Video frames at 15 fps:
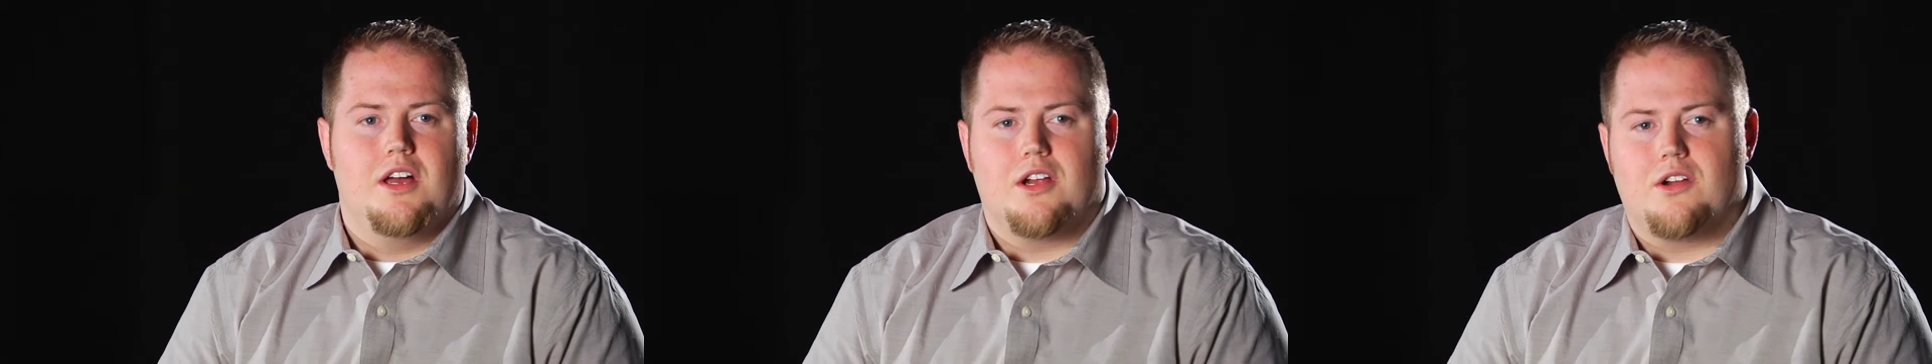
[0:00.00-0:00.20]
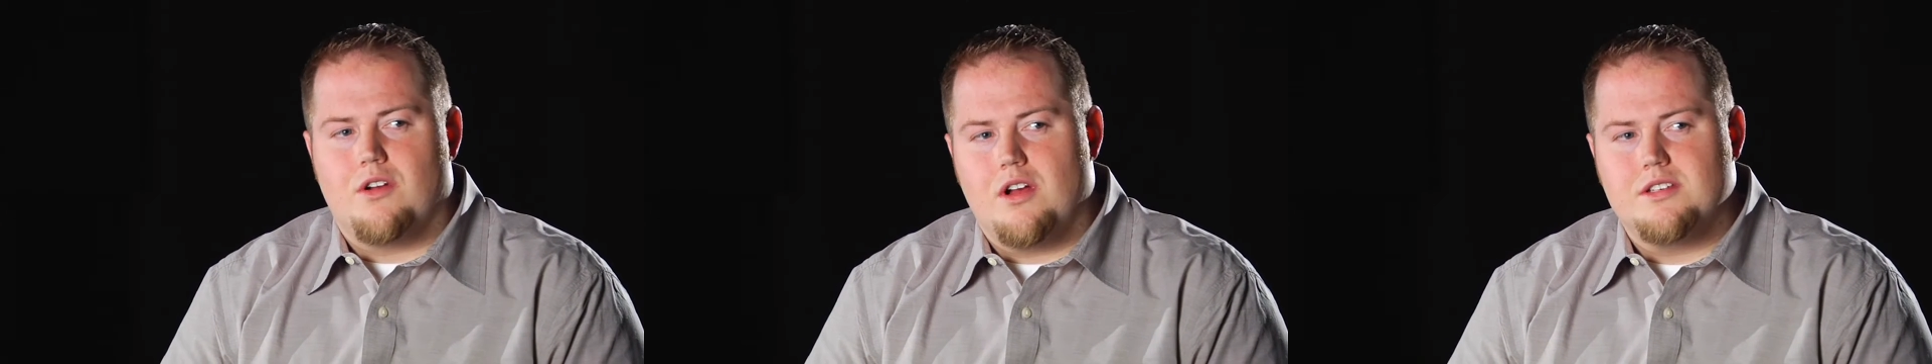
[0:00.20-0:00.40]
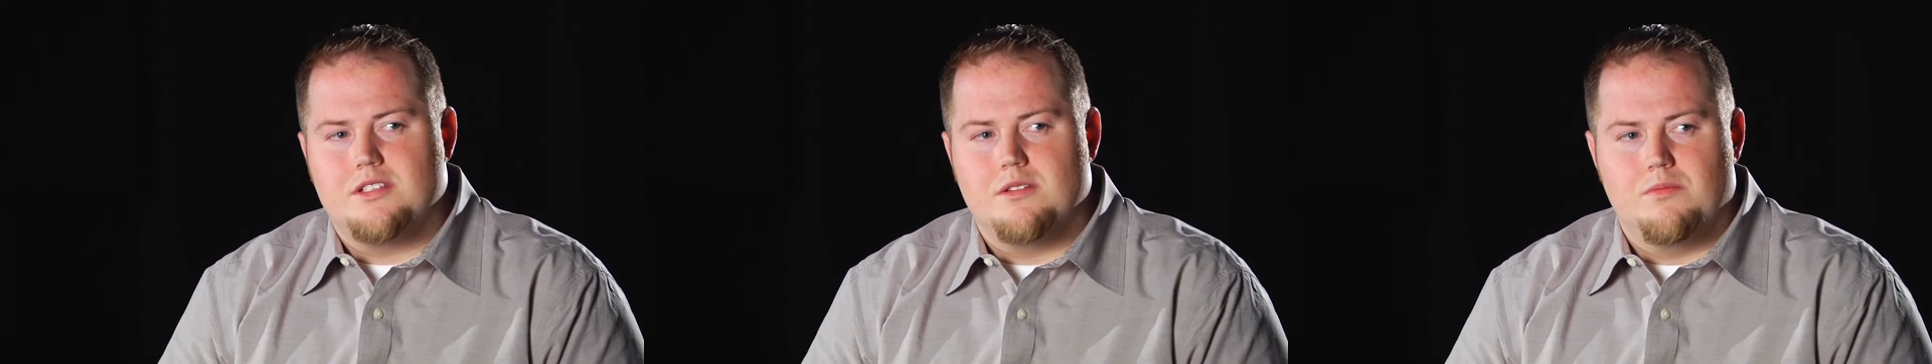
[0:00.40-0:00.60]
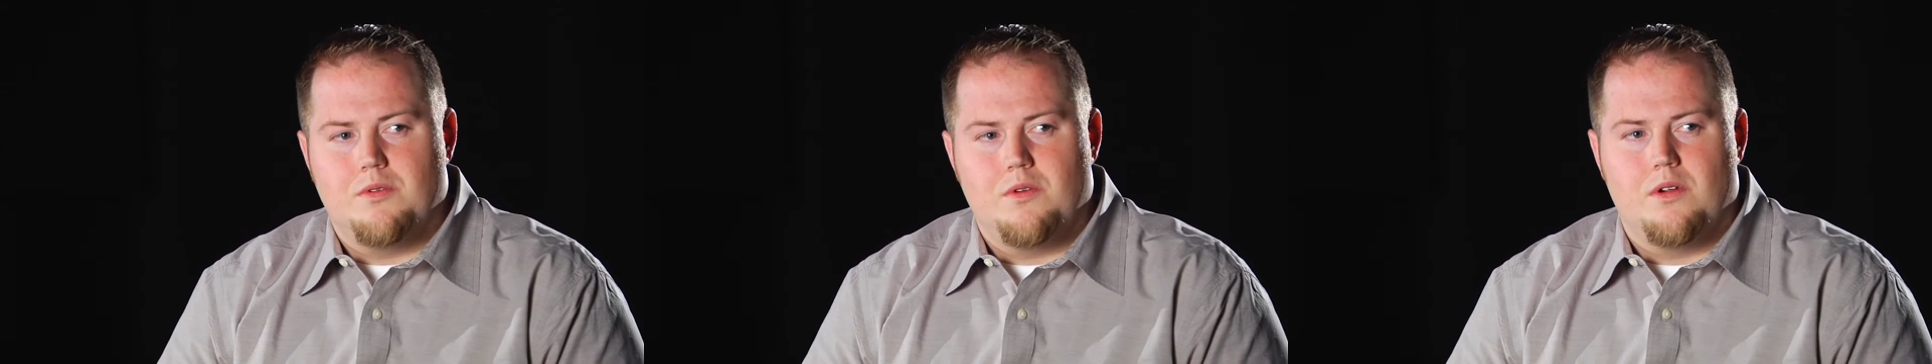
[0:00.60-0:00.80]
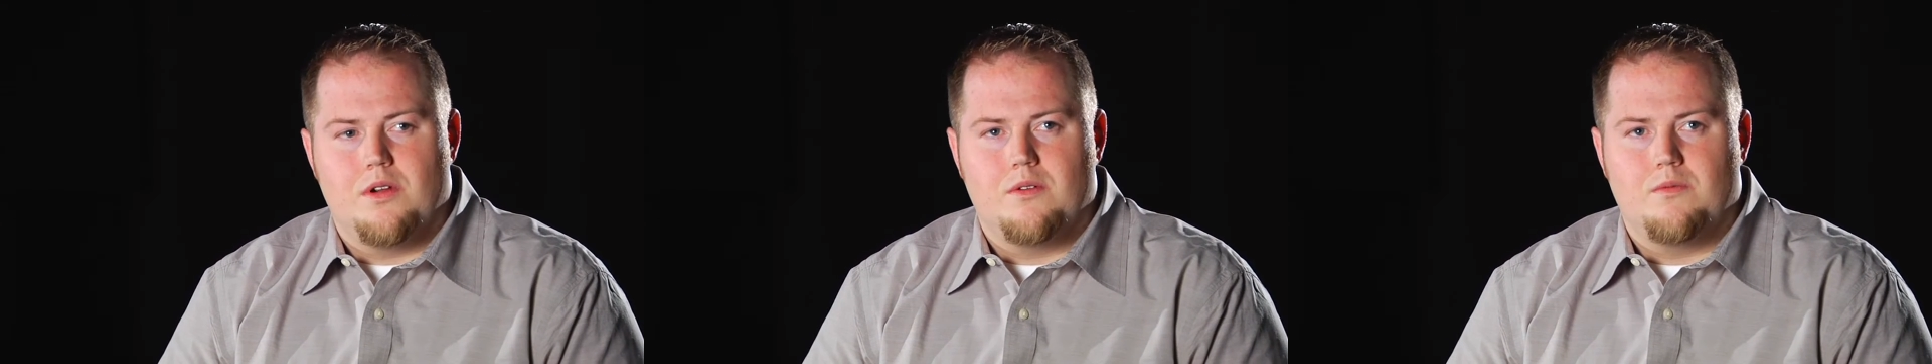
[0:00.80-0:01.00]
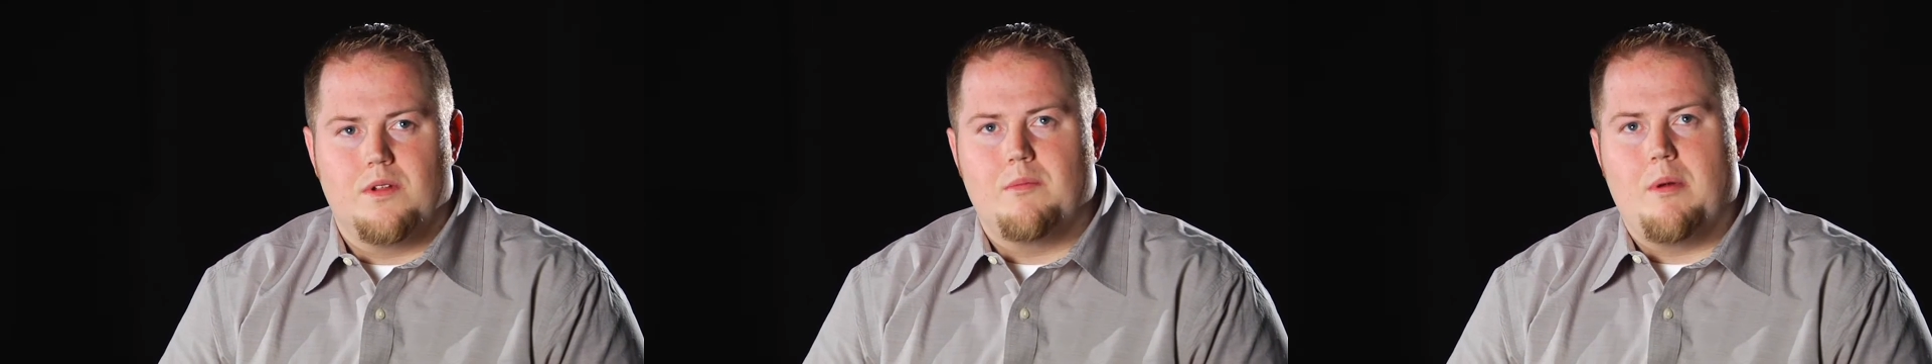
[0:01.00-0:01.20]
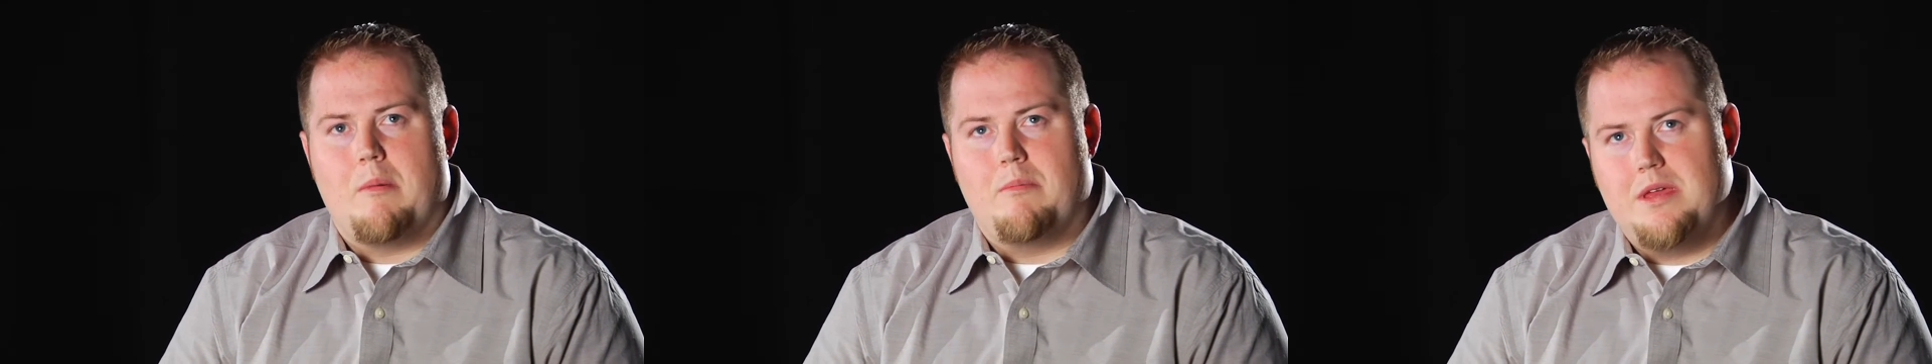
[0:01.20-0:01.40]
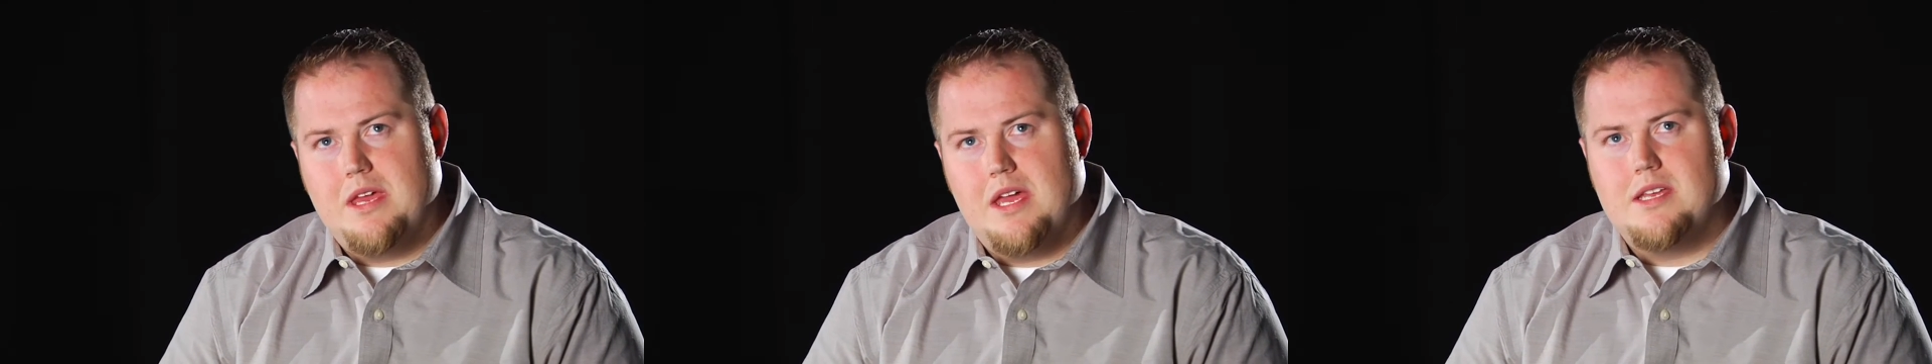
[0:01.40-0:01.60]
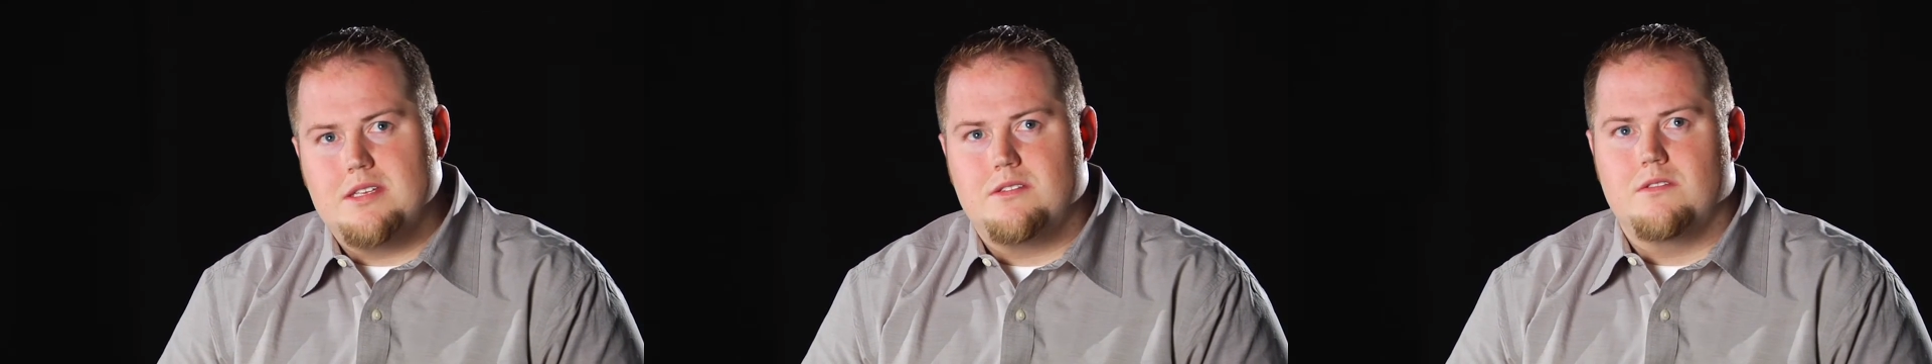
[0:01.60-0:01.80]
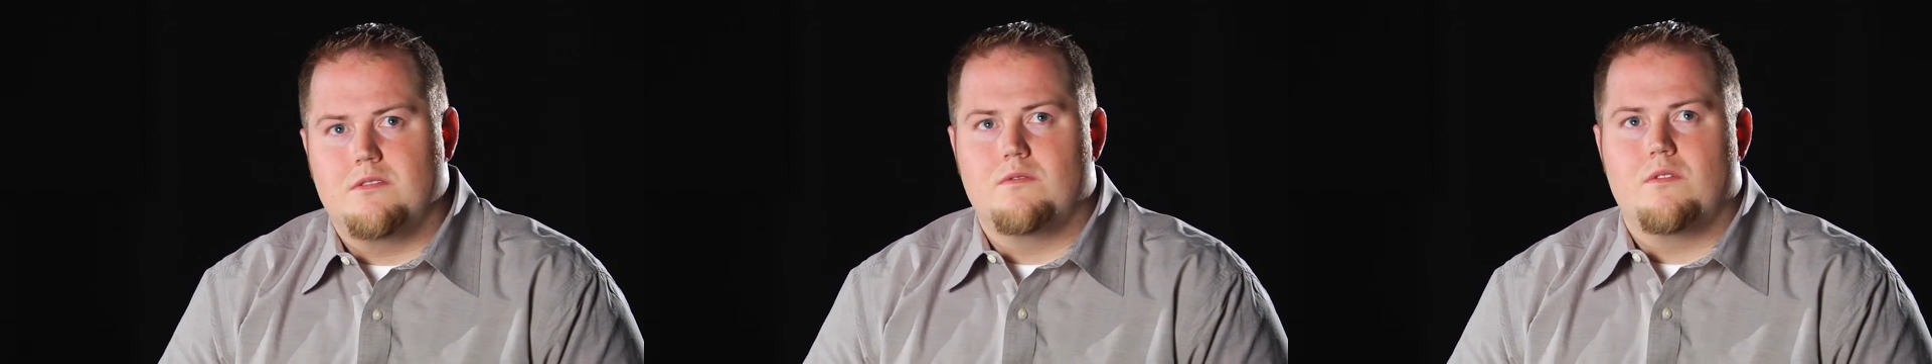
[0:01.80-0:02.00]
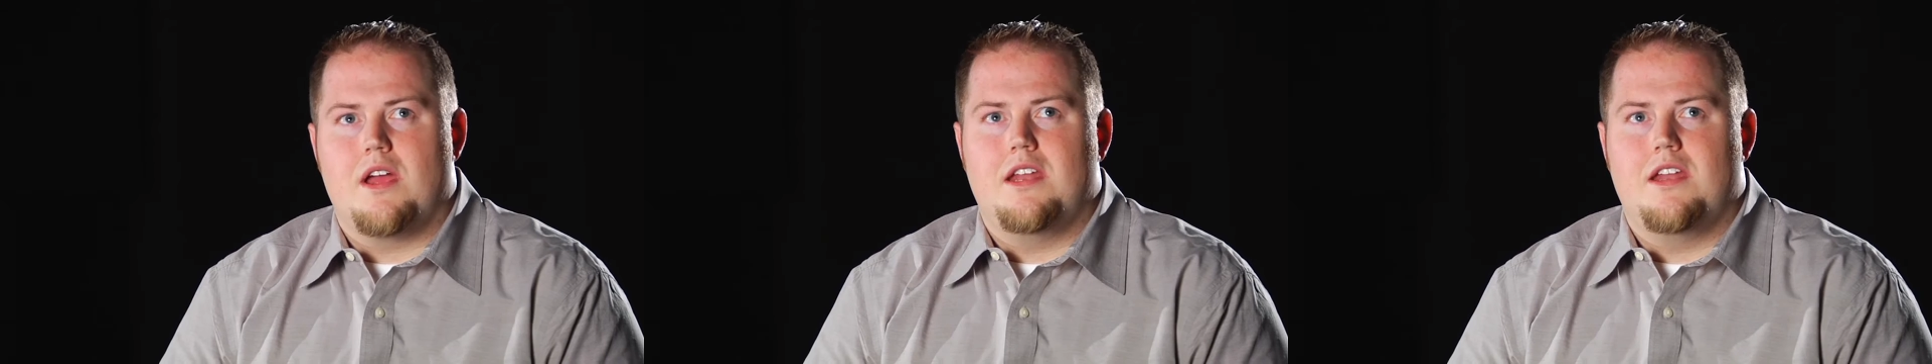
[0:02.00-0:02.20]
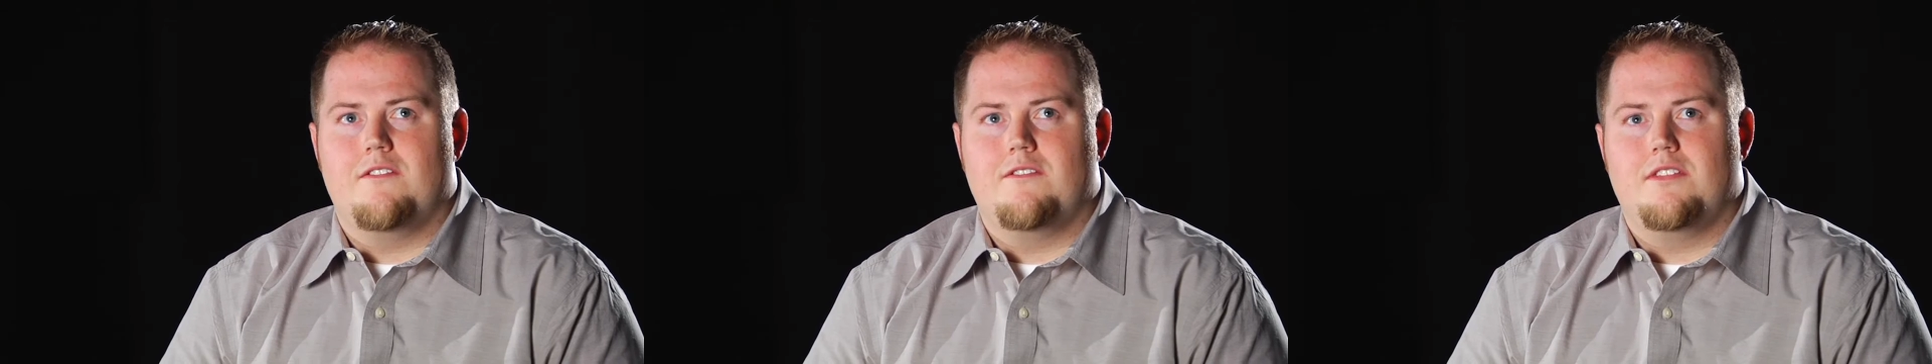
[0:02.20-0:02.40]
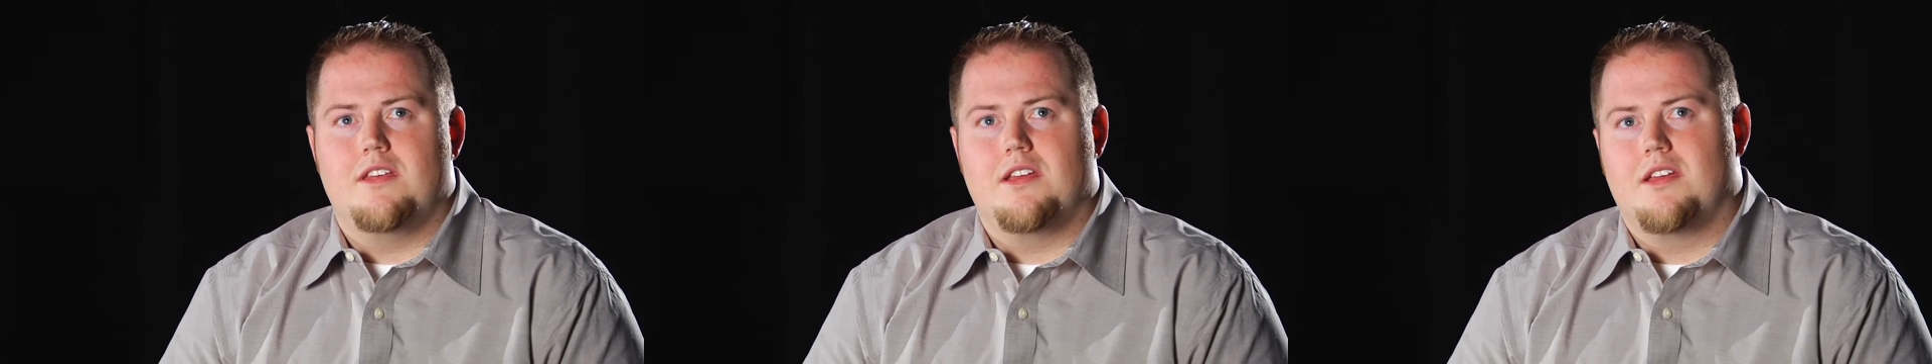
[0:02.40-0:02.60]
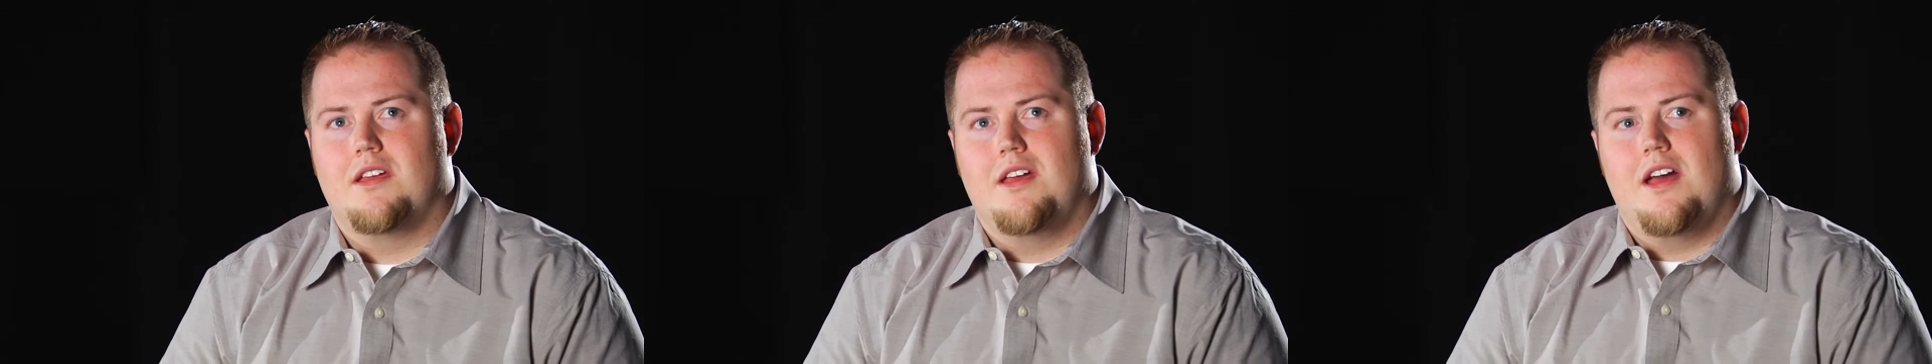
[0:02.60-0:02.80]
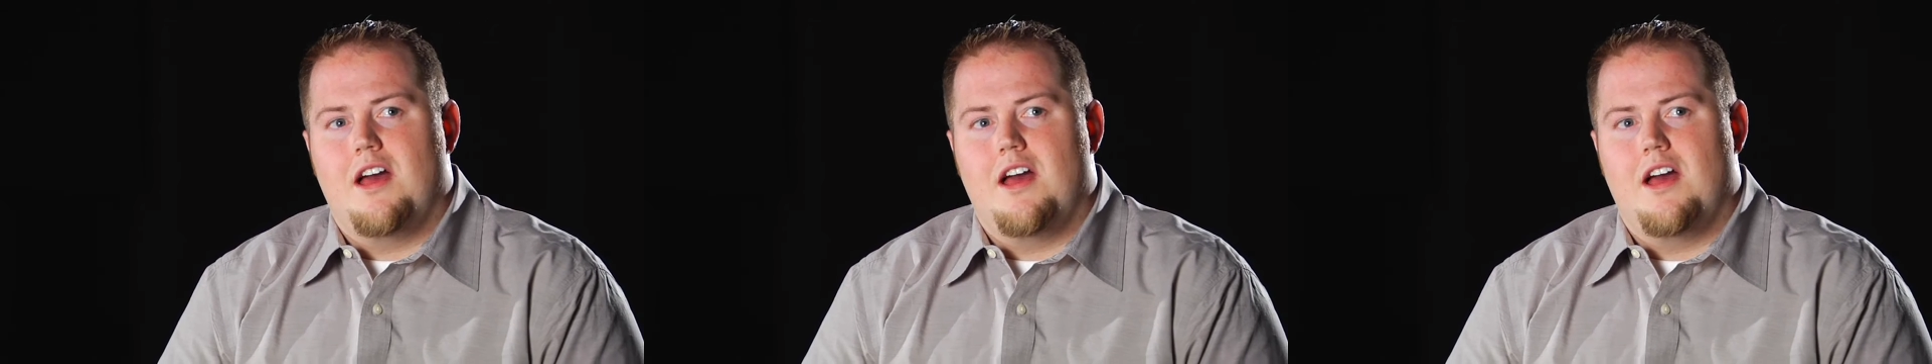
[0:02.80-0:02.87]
across the board, when my PA is tuned right and everything,